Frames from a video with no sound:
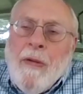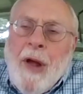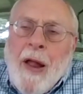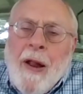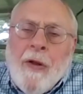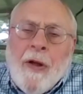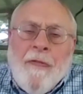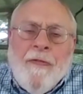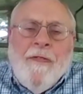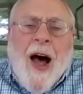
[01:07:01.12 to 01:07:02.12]
I don't know,
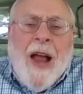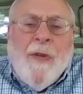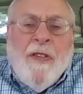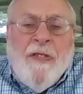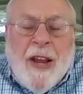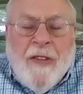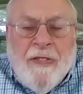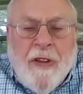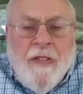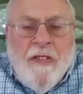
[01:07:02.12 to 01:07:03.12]
5 or
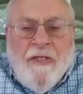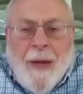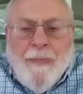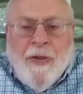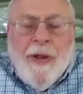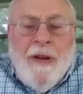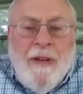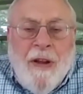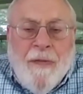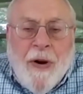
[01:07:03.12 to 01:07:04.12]
6 conceptually
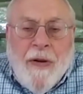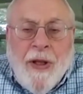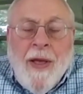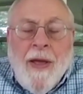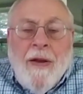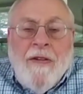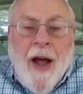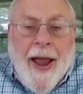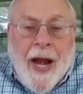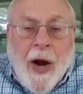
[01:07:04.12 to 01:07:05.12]
different
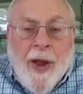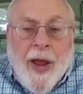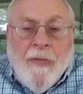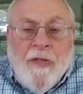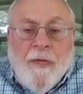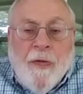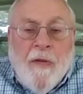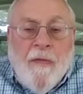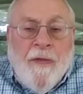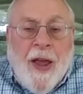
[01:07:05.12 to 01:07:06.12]
diagrams for
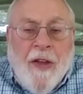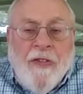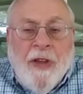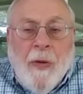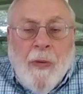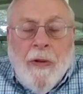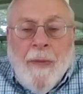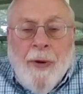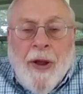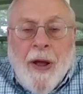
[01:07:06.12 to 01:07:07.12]
the phase
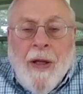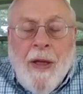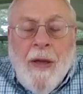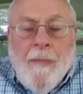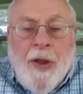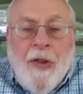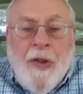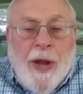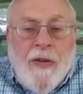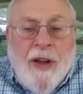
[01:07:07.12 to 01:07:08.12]
equilibria
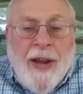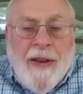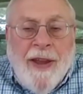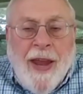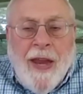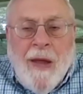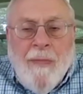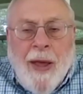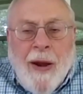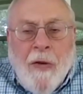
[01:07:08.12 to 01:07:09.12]
between
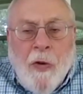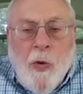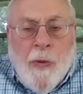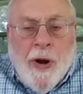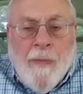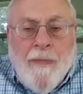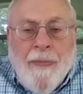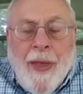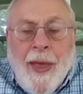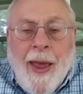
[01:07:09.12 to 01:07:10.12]
titanium and
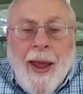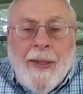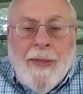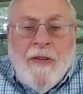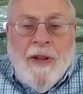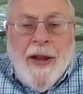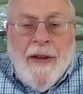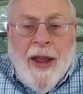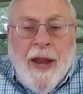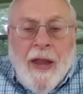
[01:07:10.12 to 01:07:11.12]
aluminum at the
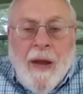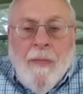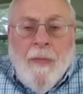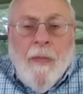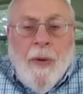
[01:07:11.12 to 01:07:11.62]
titanium